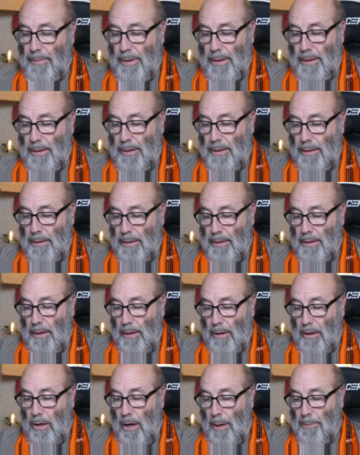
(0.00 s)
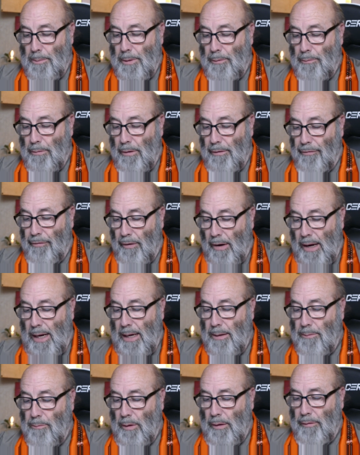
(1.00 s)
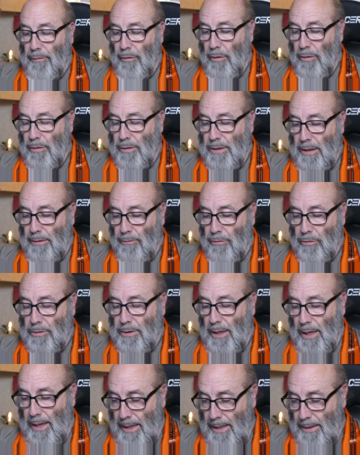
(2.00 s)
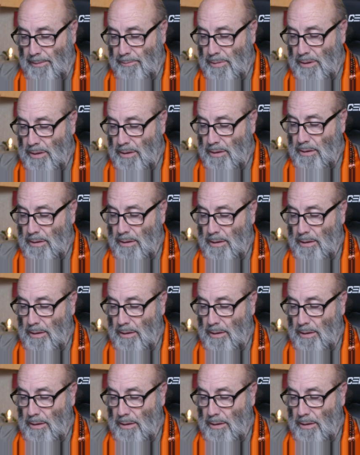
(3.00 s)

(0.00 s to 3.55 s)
uh, a common refrain we've heard several times